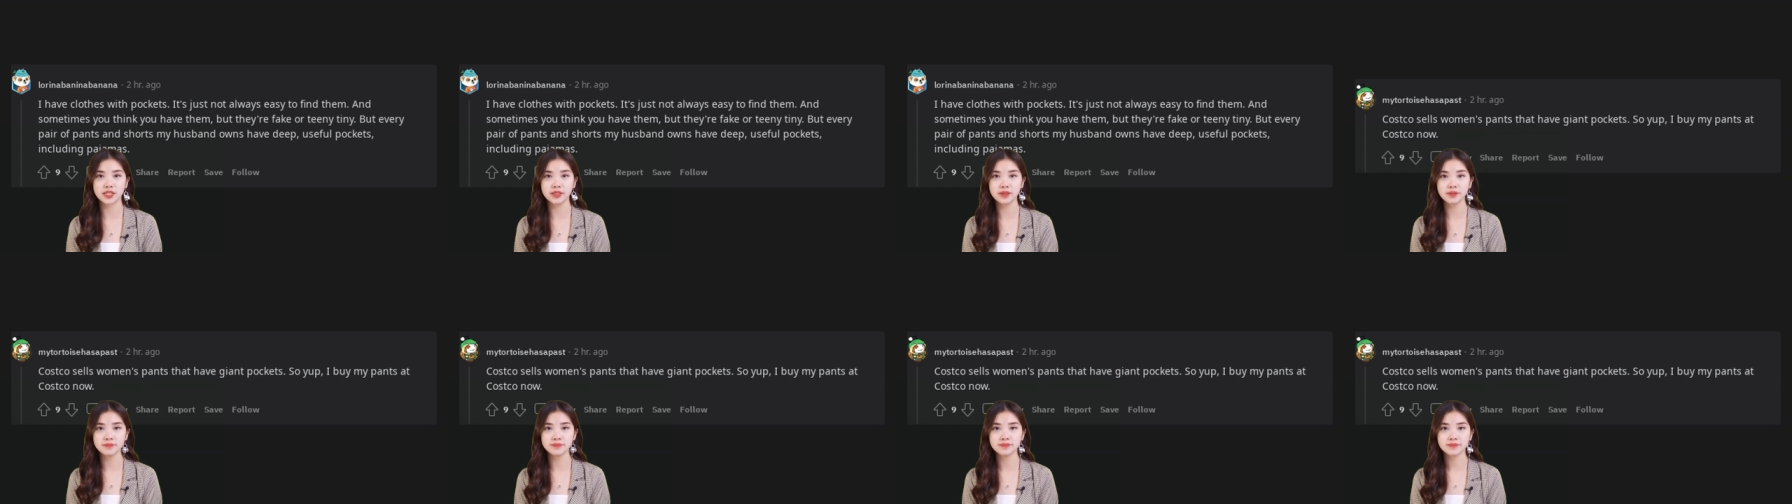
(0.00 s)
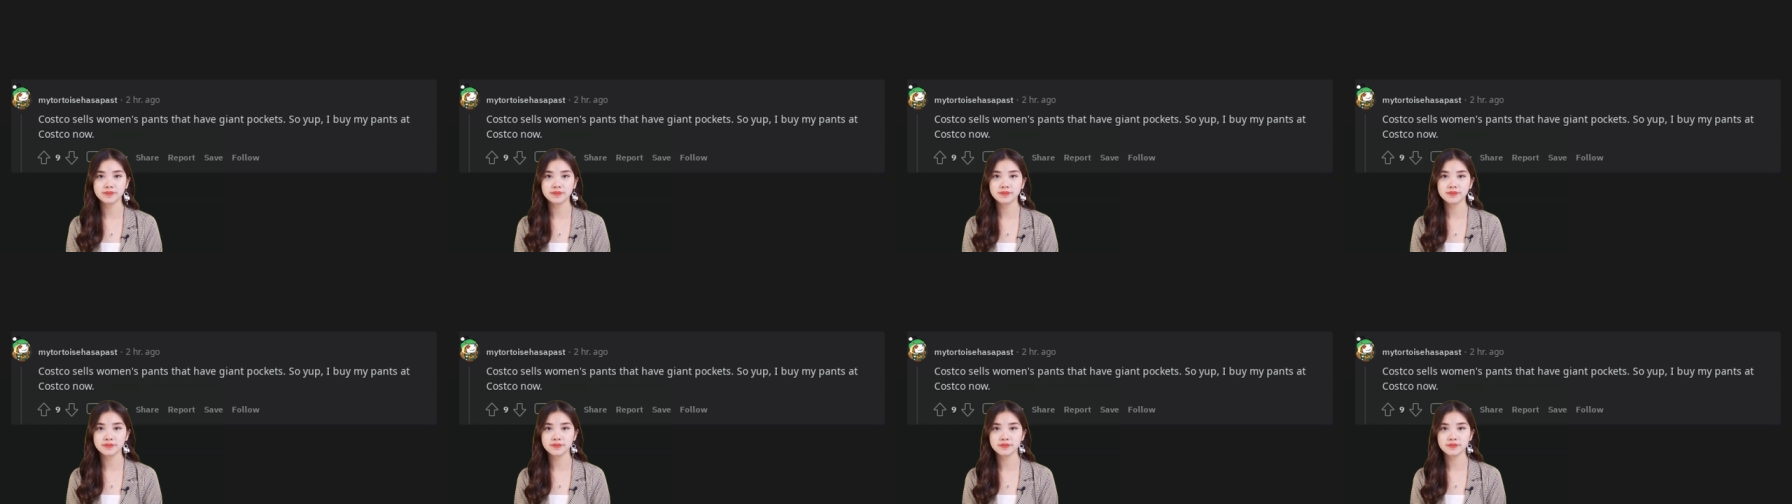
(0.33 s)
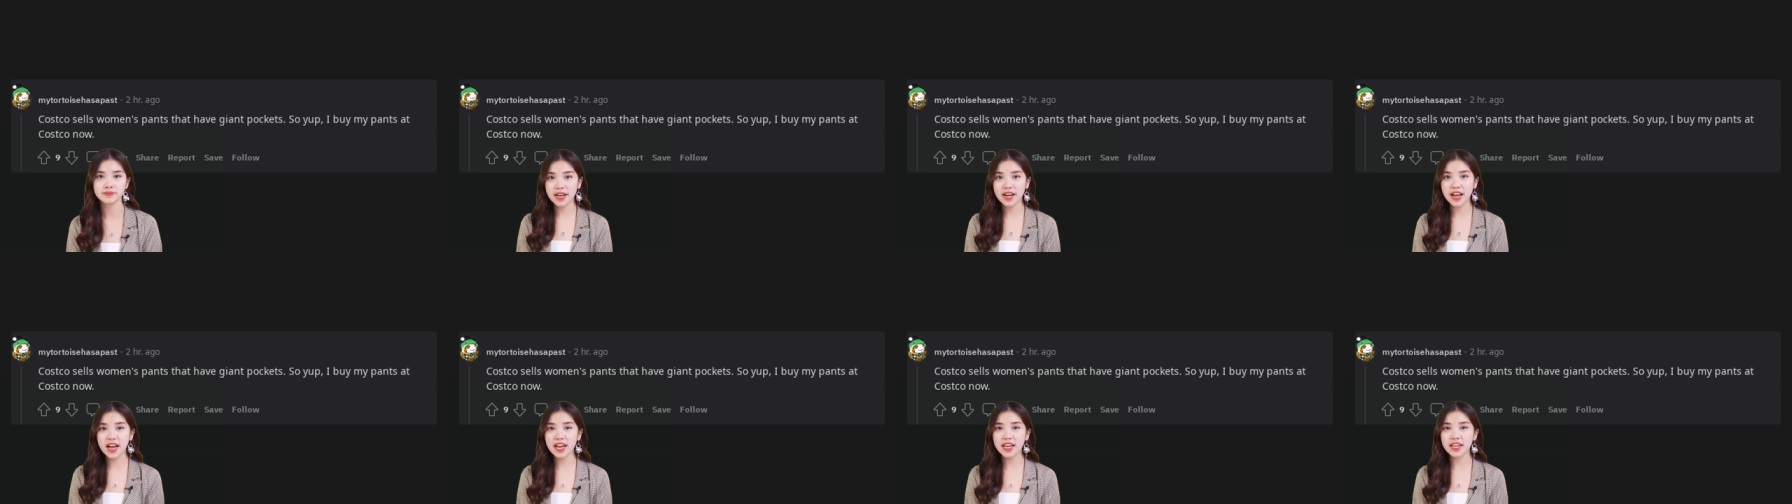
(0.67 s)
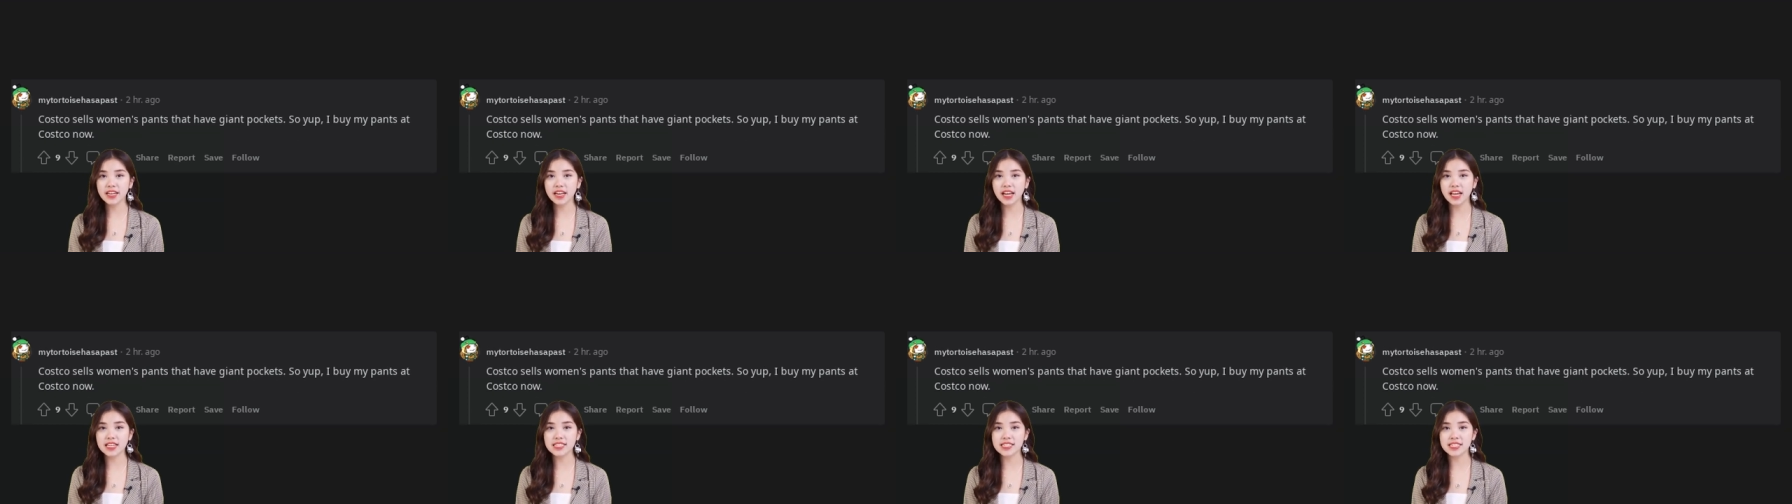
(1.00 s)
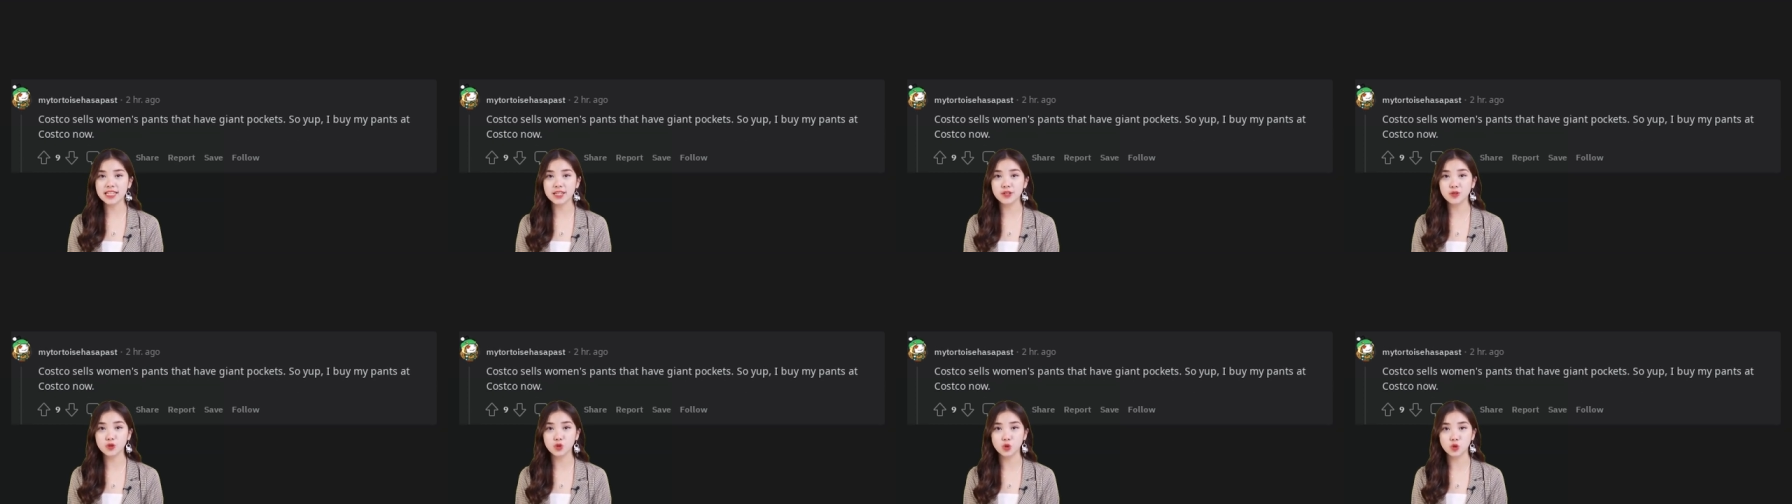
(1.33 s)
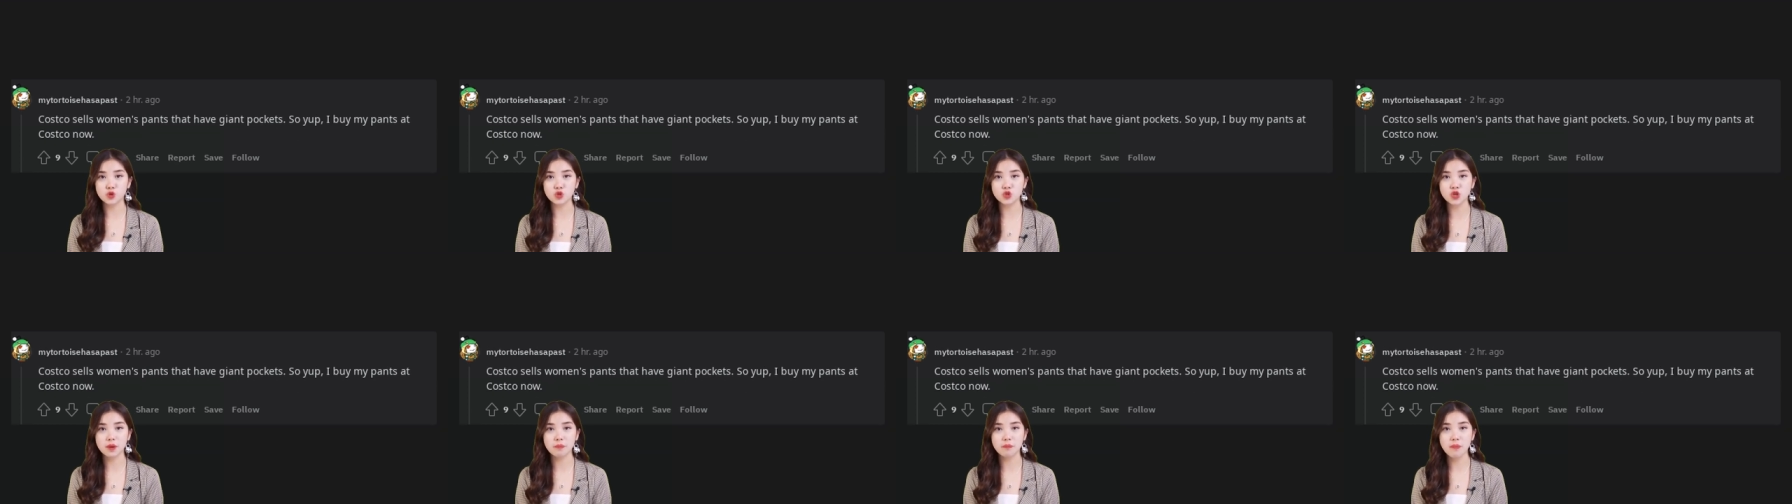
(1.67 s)
Costco sells women's
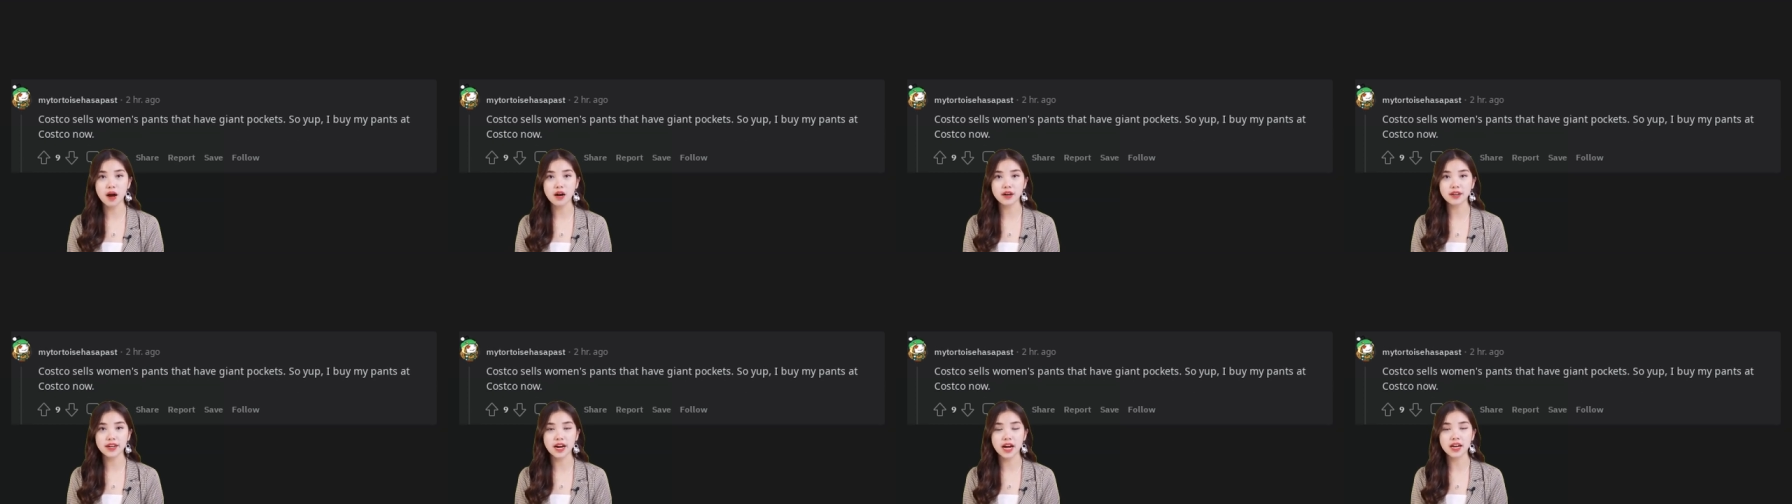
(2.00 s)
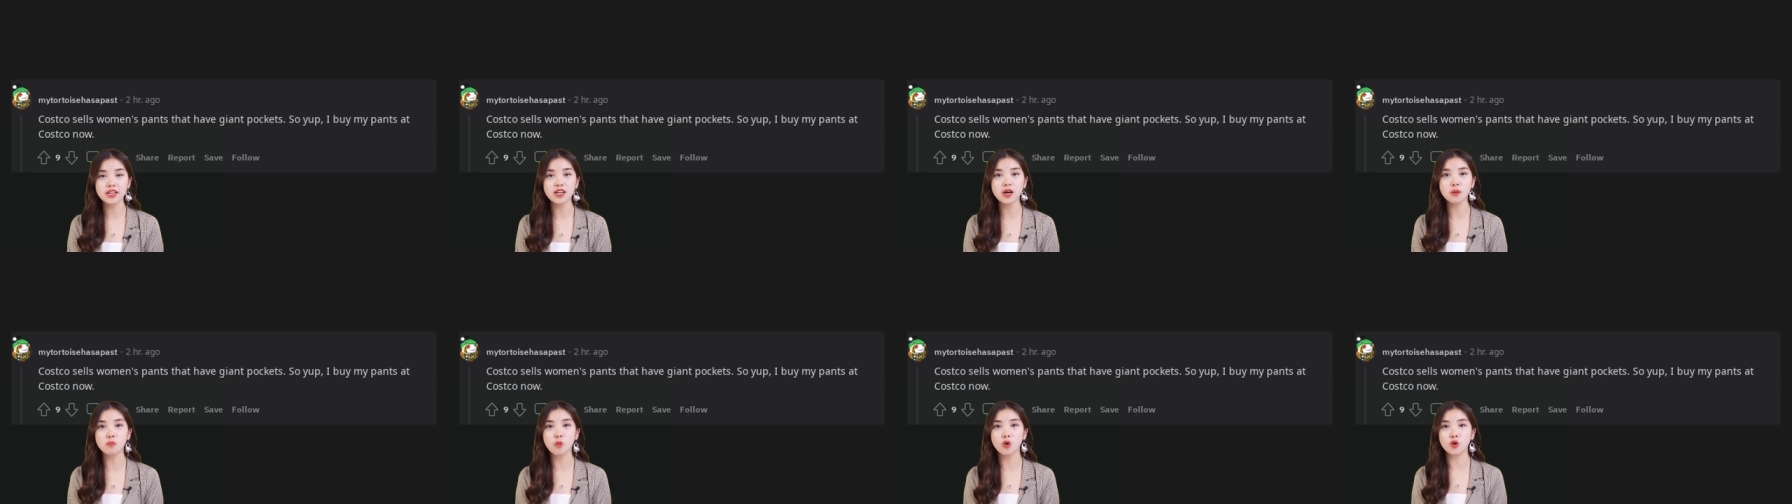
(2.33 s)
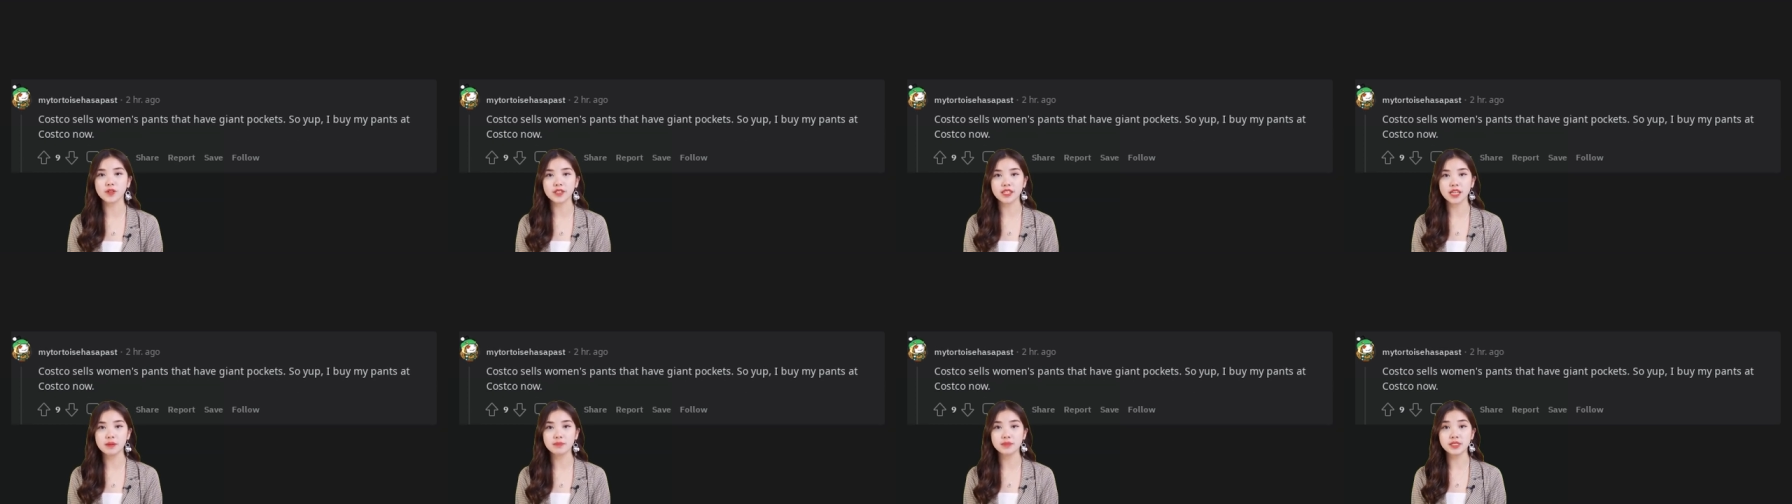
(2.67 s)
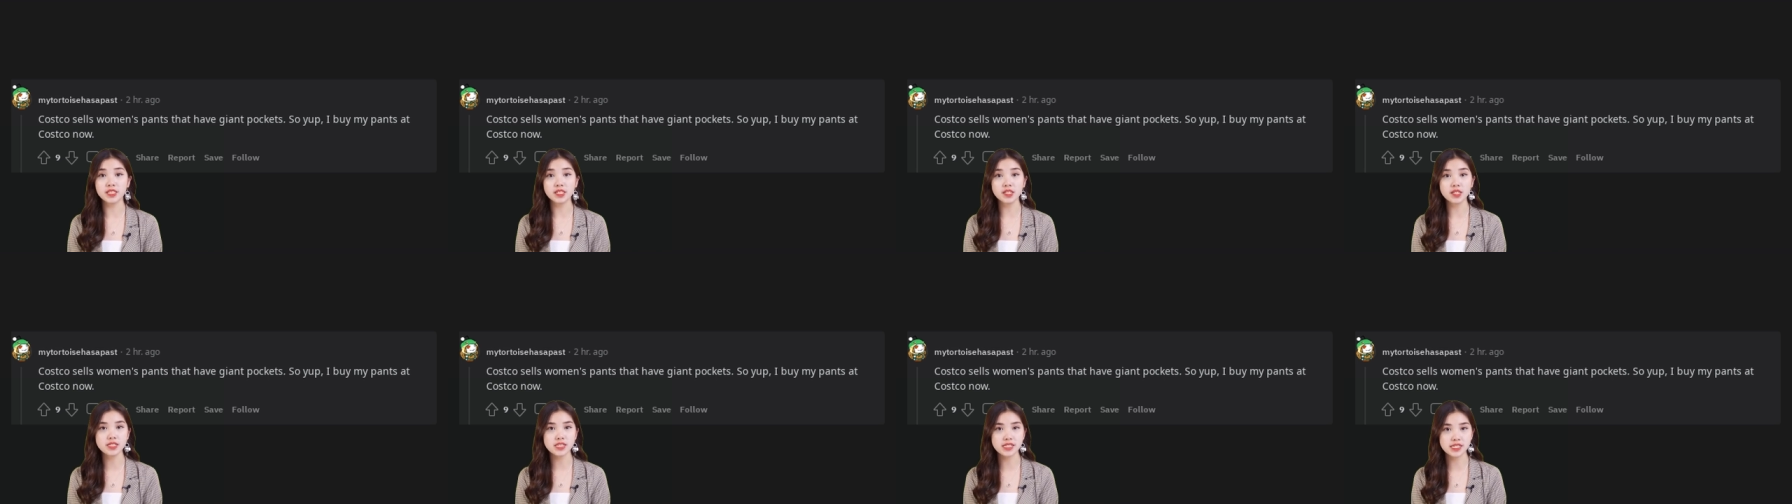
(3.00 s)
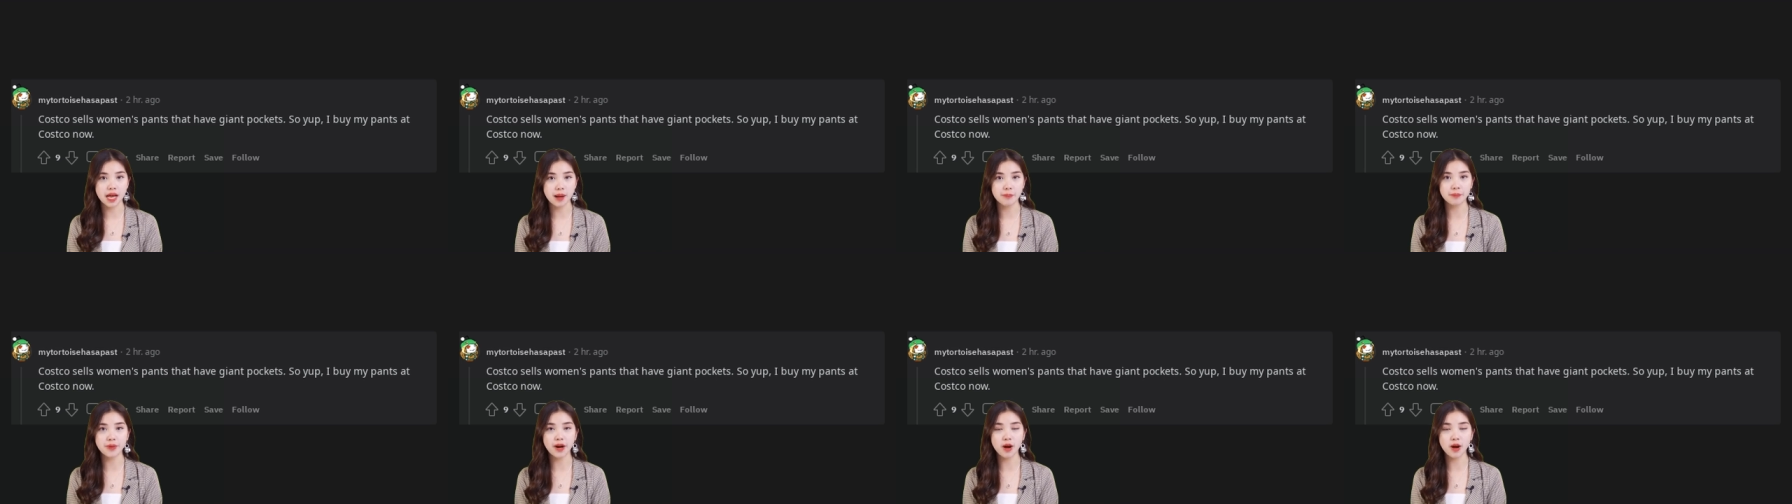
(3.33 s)
pants that have giant pockets.